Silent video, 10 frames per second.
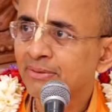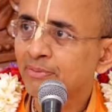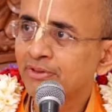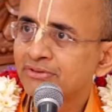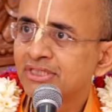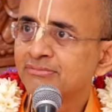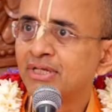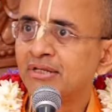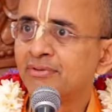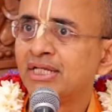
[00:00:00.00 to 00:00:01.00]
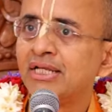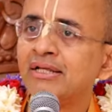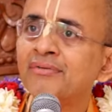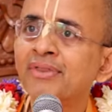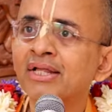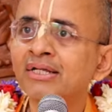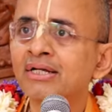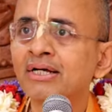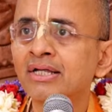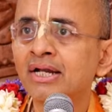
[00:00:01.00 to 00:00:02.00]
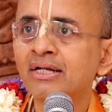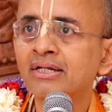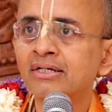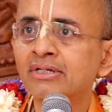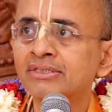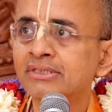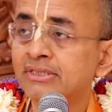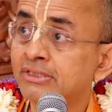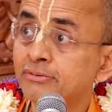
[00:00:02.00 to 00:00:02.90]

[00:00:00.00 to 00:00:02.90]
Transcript: He produces many, many great Acharyas.